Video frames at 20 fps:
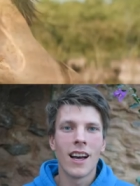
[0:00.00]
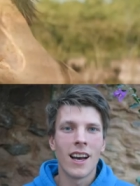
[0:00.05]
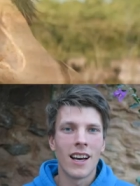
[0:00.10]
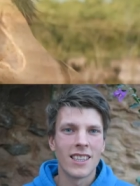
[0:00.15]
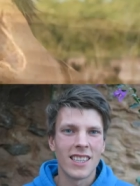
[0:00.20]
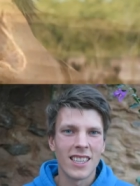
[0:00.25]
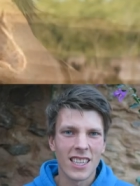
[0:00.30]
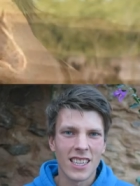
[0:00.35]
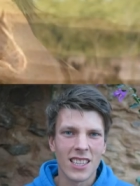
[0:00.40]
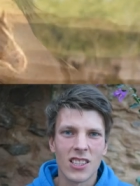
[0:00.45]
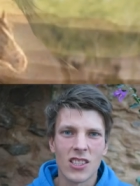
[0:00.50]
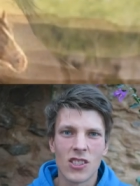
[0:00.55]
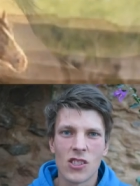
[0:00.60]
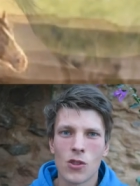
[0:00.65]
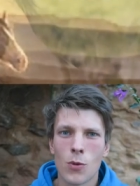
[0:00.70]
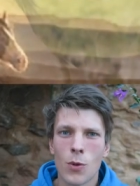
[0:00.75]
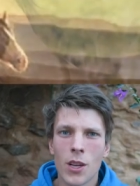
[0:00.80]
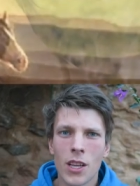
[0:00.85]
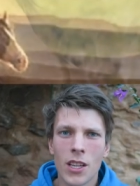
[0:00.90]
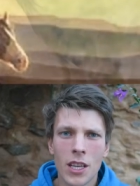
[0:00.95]
I think it
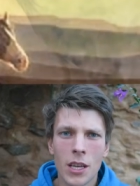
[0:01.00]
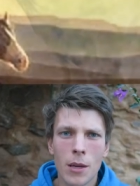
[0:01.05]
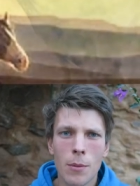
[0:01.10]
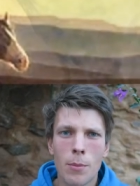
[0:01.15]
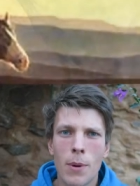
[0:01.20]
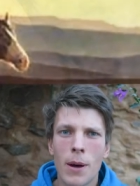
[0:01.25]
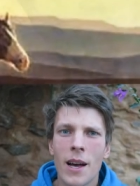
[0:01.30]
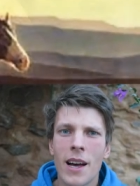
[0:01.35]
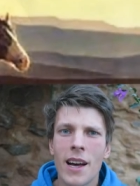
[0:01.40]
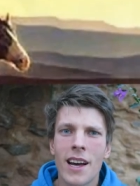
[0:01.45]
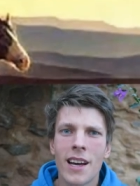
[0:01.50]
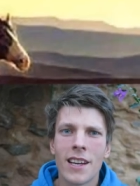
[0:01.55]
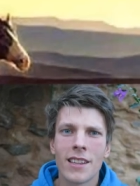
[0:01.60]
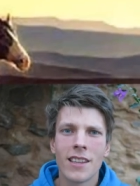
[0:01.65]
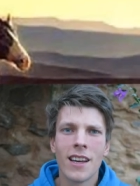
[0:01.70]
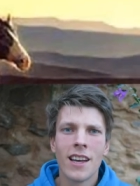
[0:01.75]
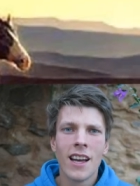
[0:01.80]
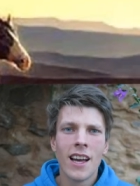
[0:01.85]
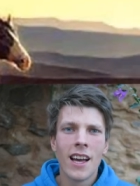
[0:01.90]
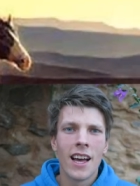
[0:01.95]
is really
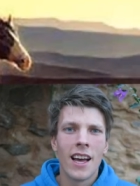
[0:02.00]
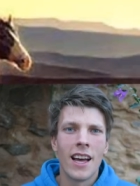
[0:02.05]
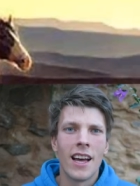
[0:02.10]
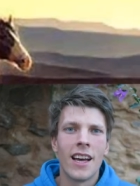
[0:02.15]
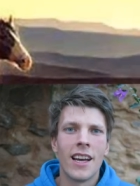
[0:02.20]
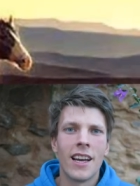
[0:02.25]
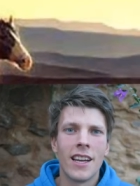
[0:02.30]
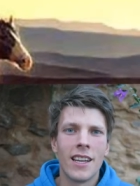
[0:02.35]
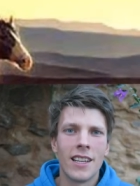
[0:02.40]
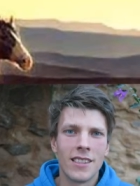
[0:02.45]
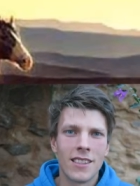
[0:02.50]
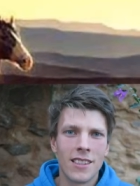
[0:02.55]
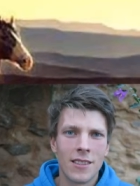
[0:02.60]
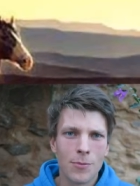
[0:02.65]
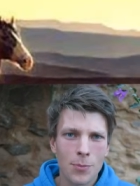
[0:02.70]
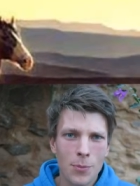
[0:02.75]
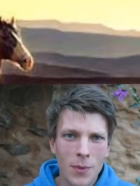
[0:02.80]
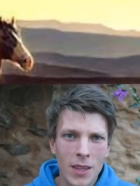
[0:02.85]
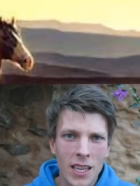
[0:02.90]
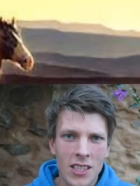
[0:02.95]
bad and
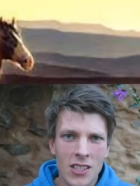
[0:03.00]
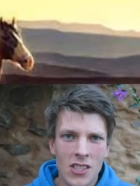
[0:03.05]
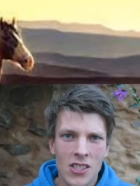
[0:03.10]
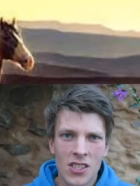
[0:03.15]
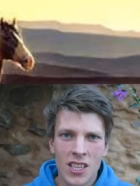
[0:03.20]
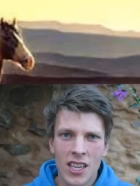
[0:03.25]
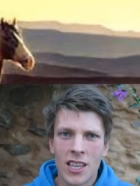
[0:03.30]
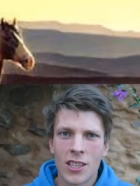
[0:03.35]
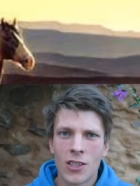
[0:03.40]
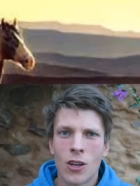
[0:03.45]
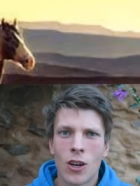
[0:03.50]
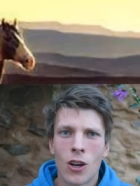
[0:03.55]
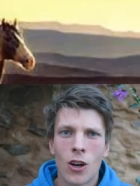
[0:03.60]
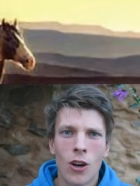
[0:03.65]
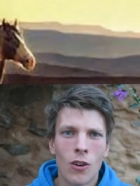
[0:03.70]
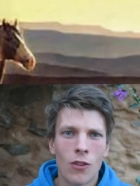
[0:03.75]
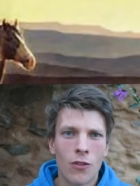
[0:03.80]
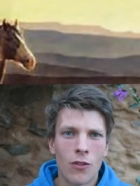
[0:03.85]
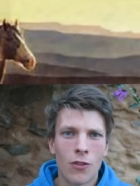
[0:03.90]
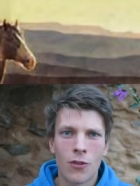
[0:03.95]
instead
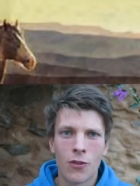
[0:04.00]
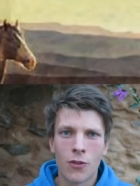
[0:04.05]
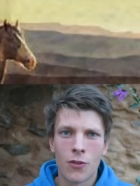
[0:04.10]
of